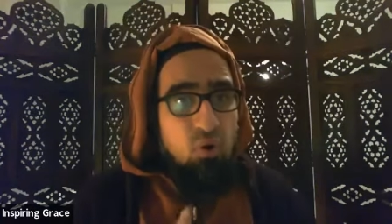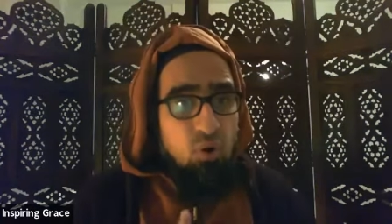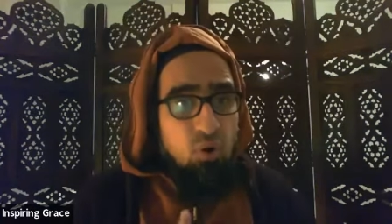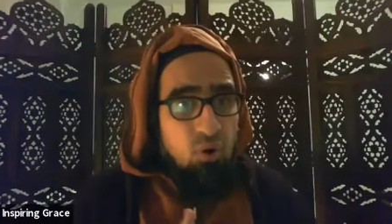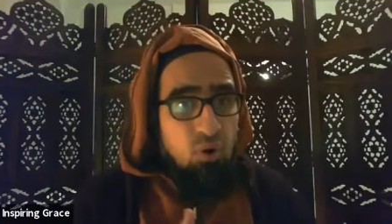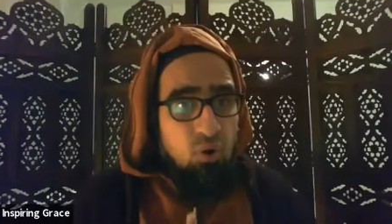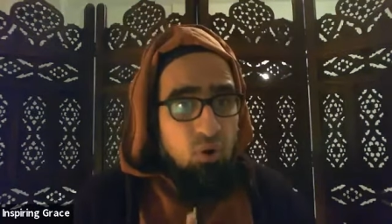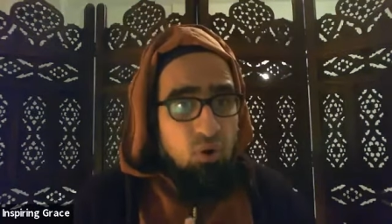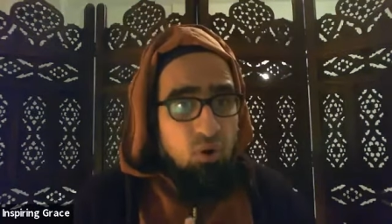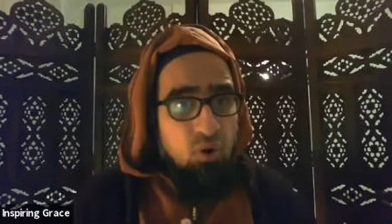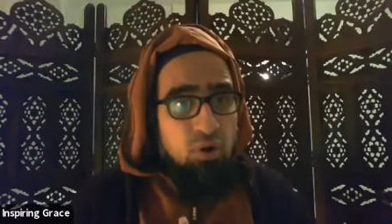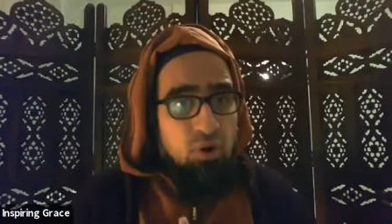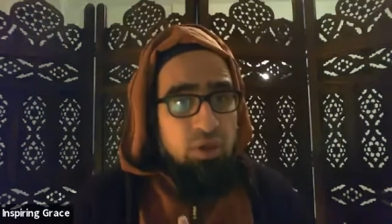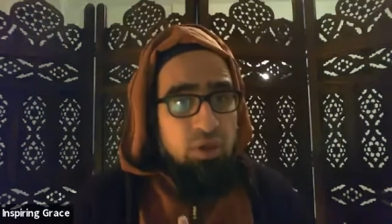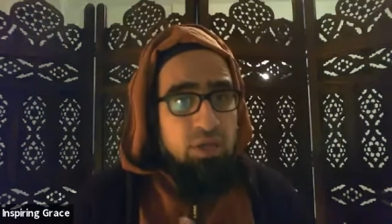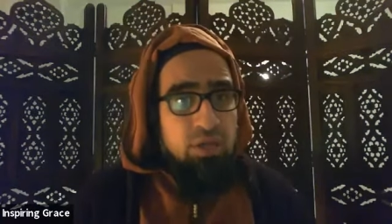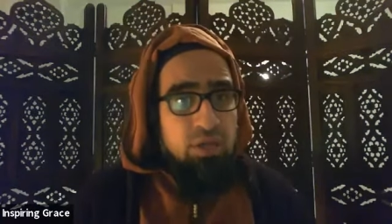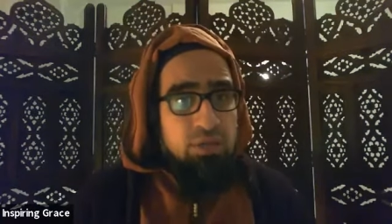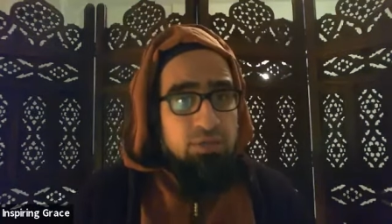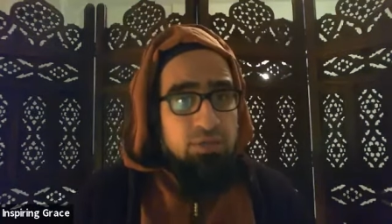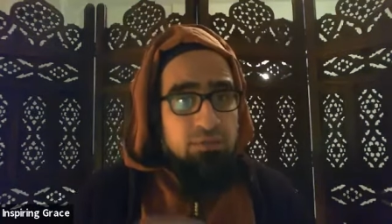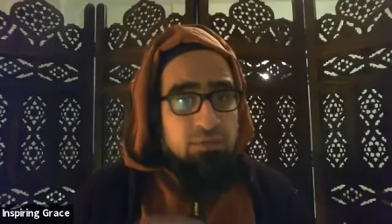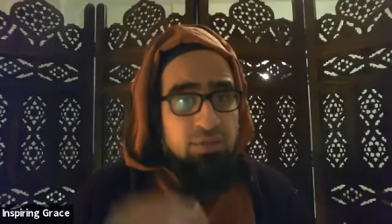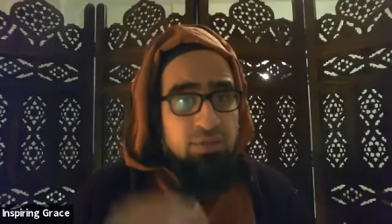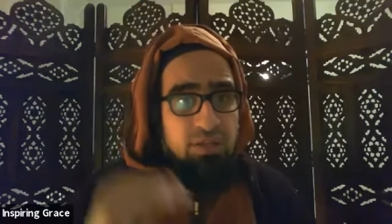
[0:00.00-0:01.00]
Or
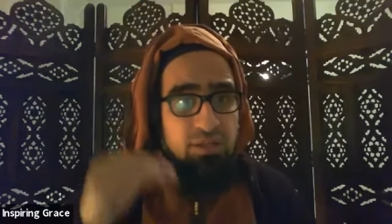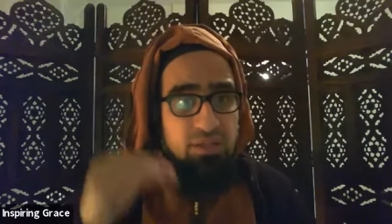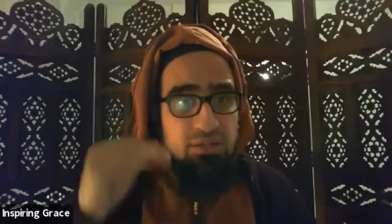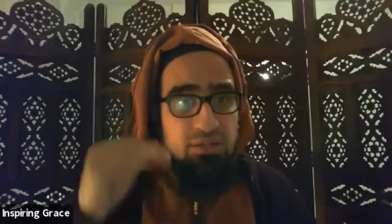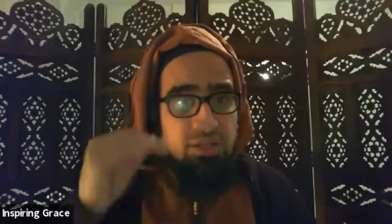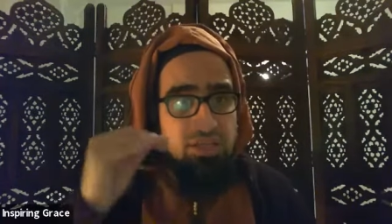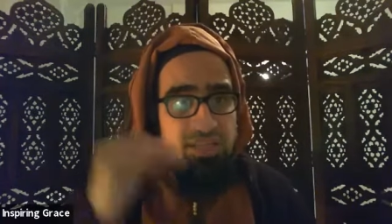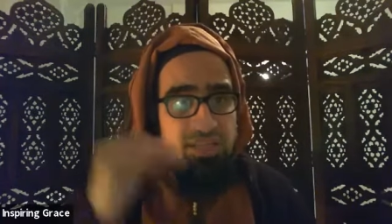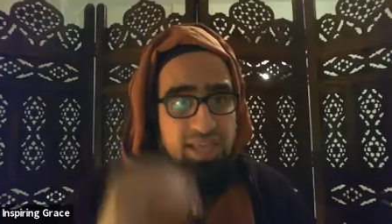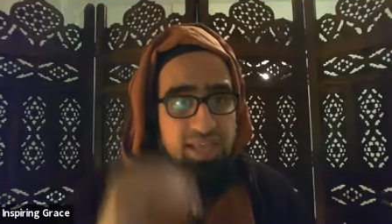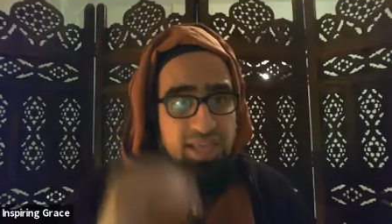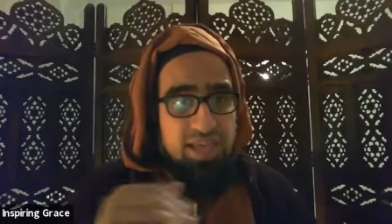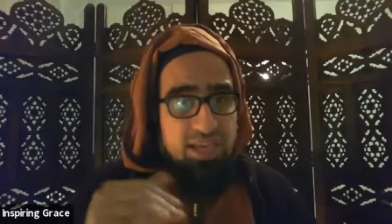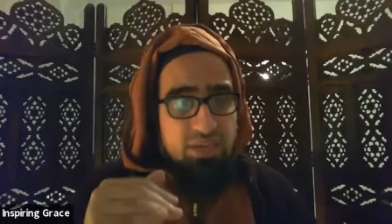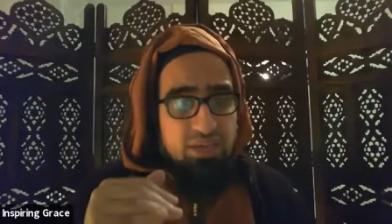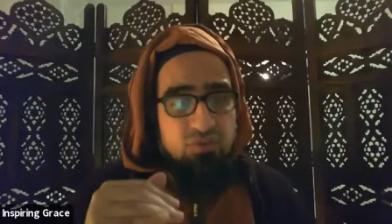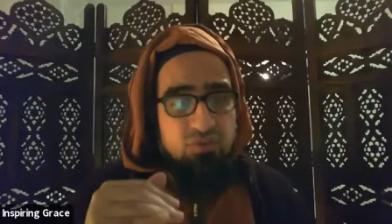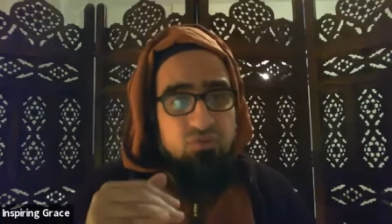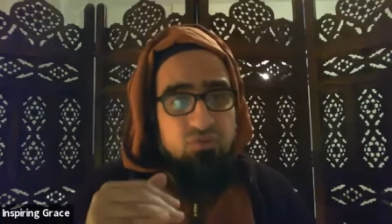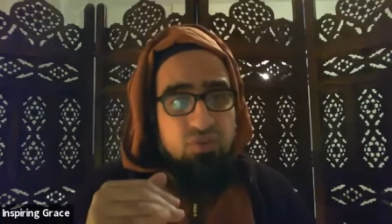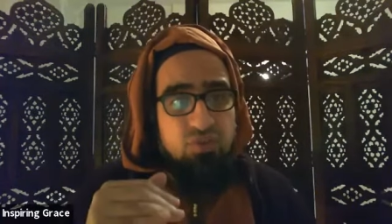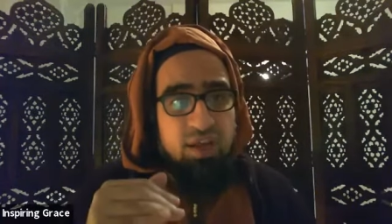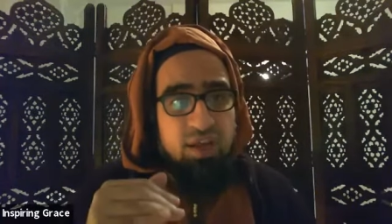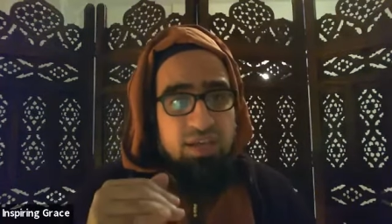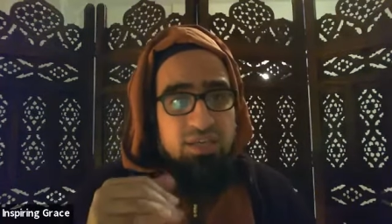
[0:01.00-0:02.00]
the, the
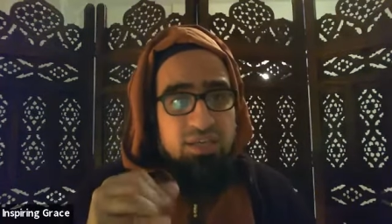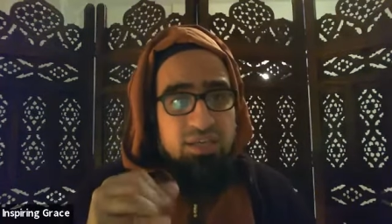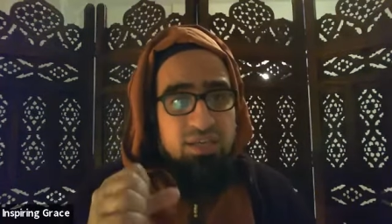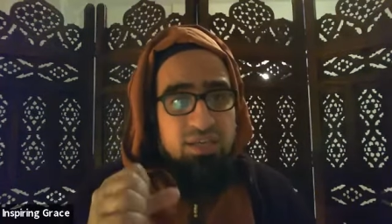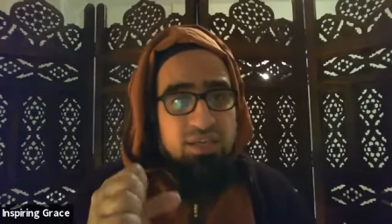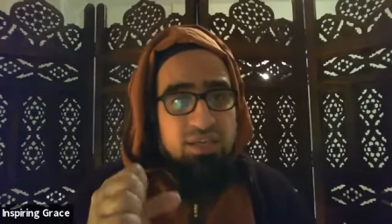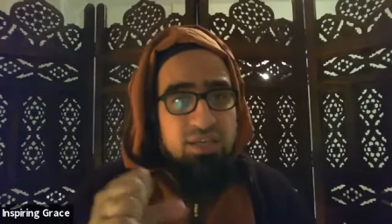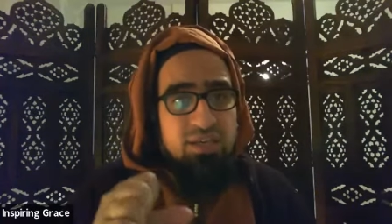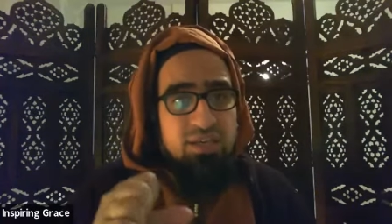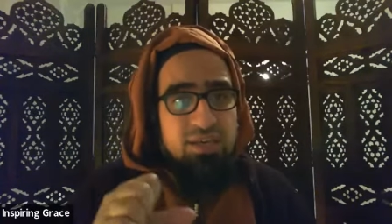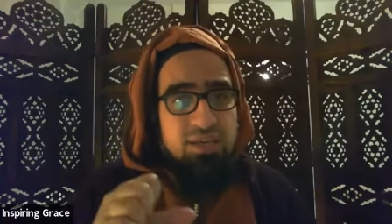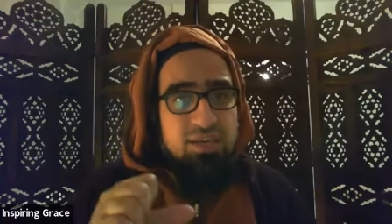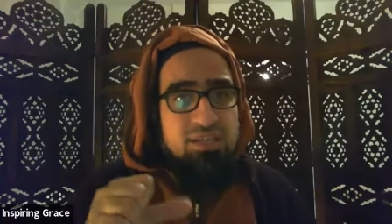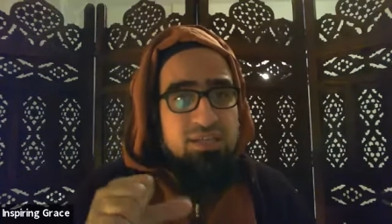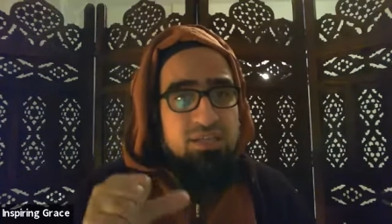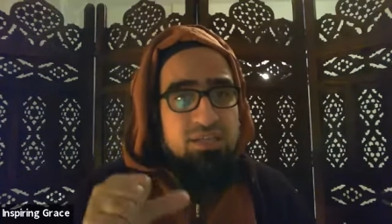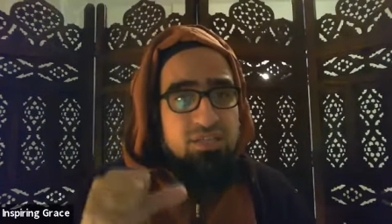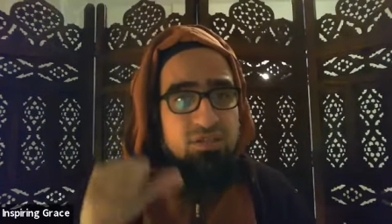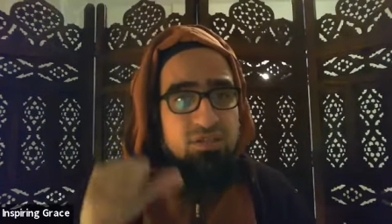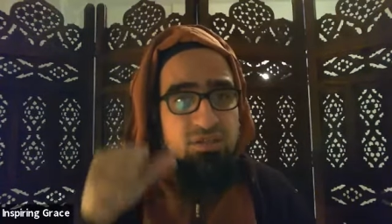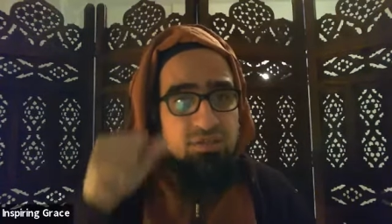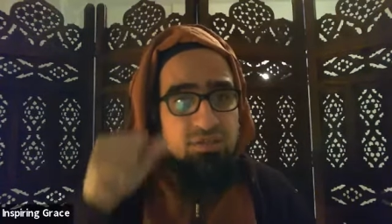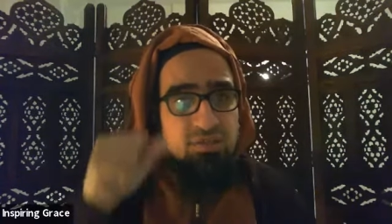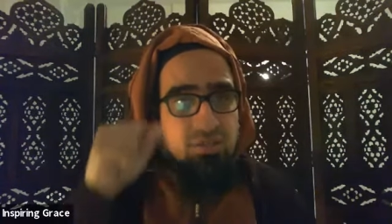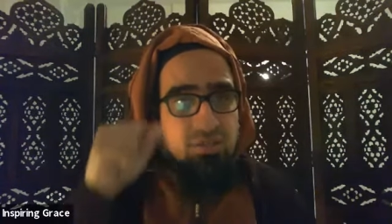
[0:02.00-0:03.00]
second rank
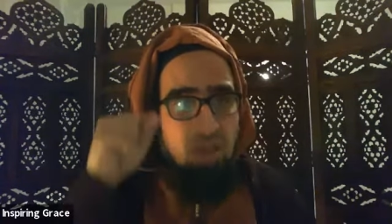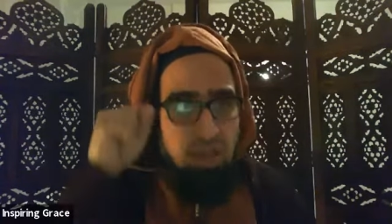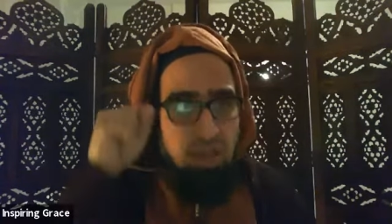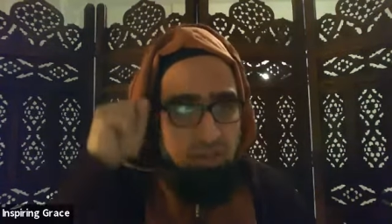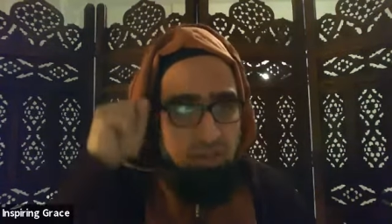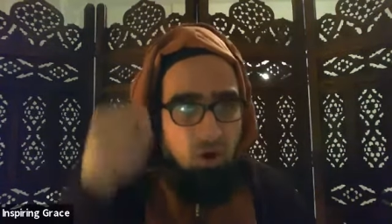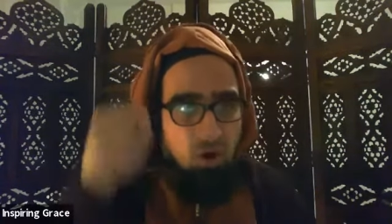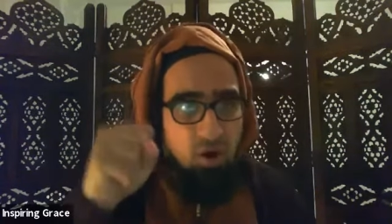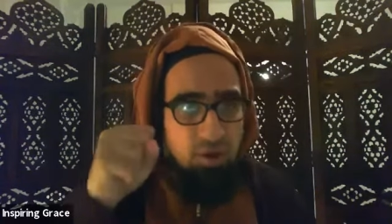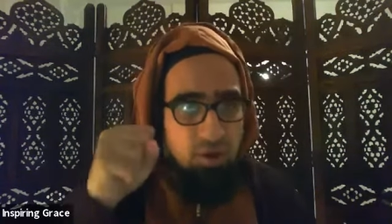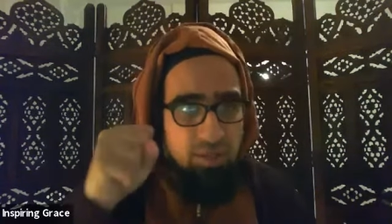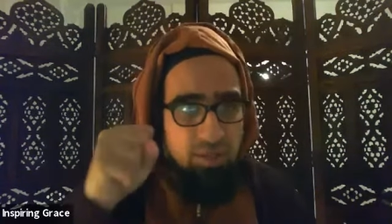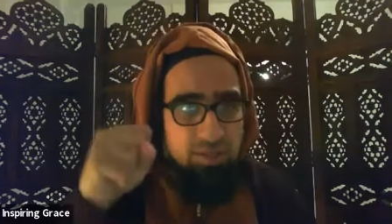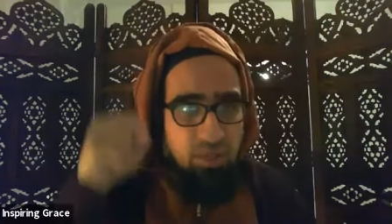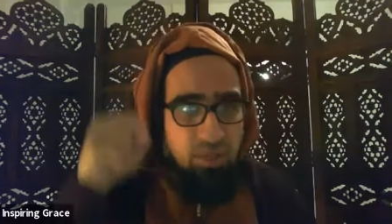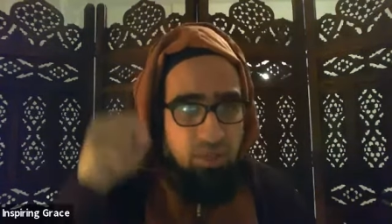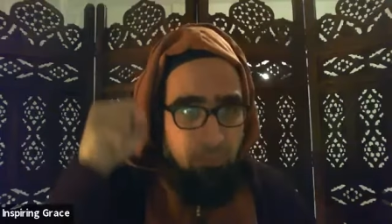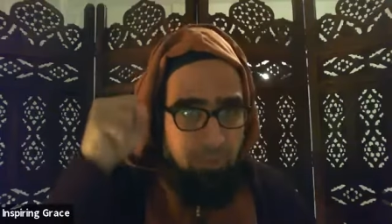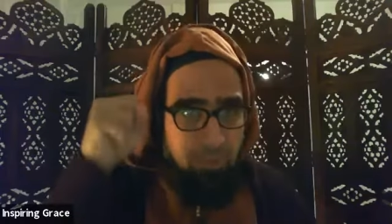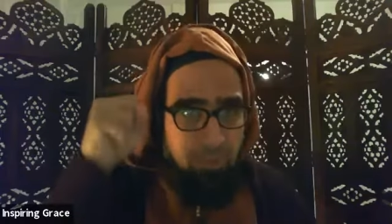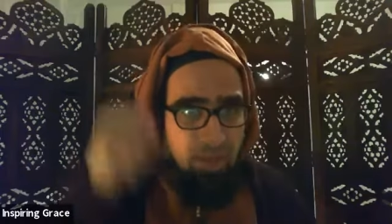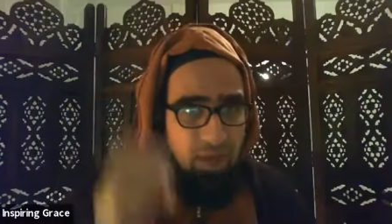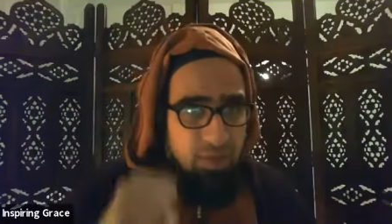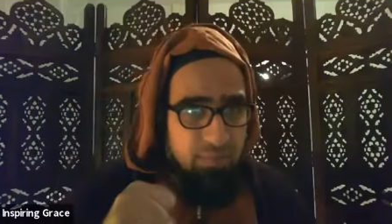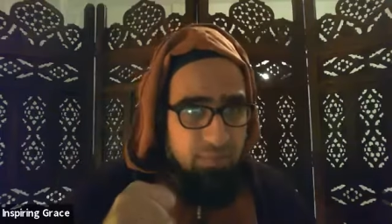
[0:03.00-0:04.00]
is a knowledge, a
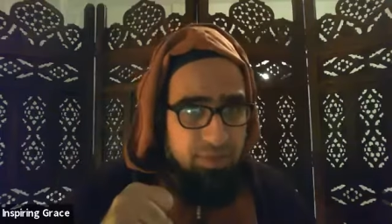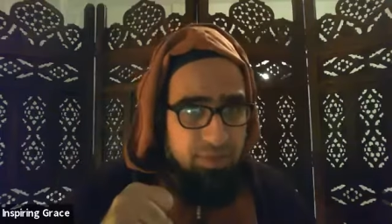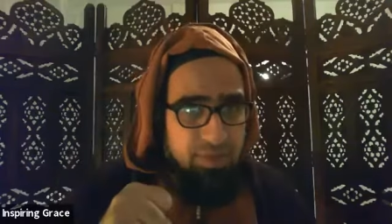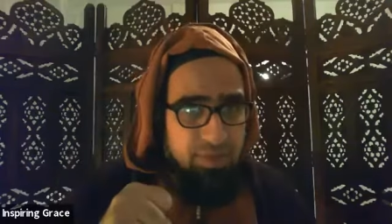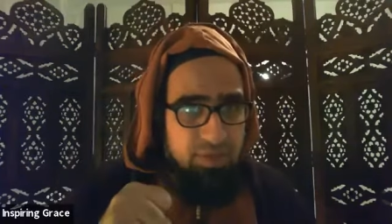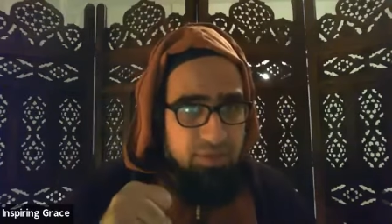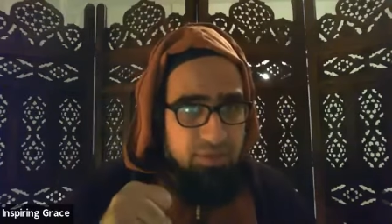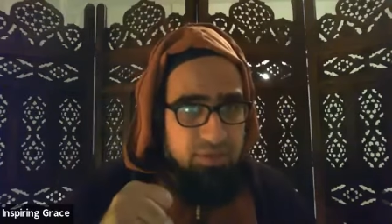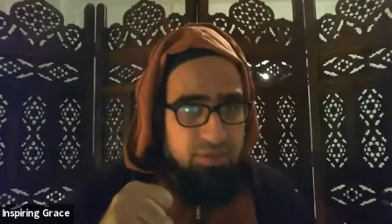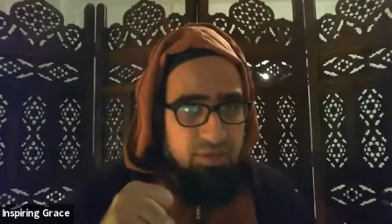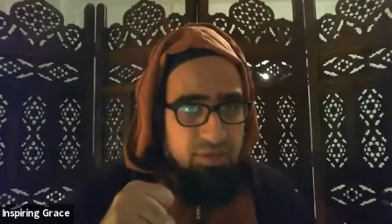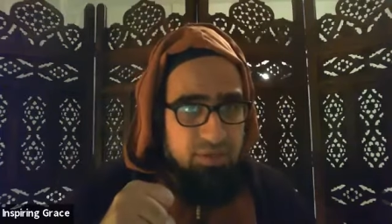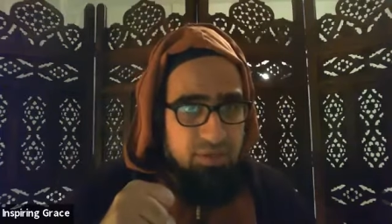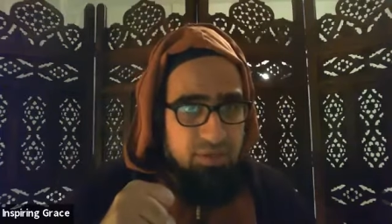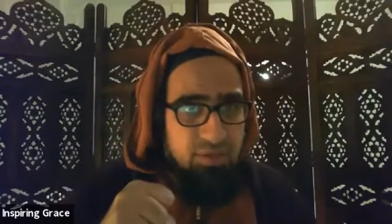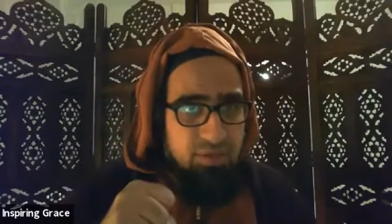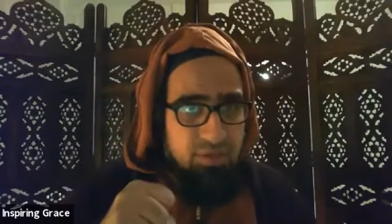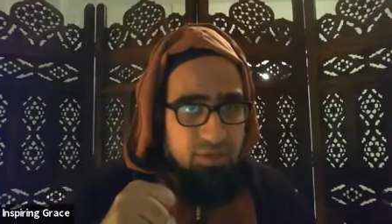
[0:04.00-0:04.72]
permanent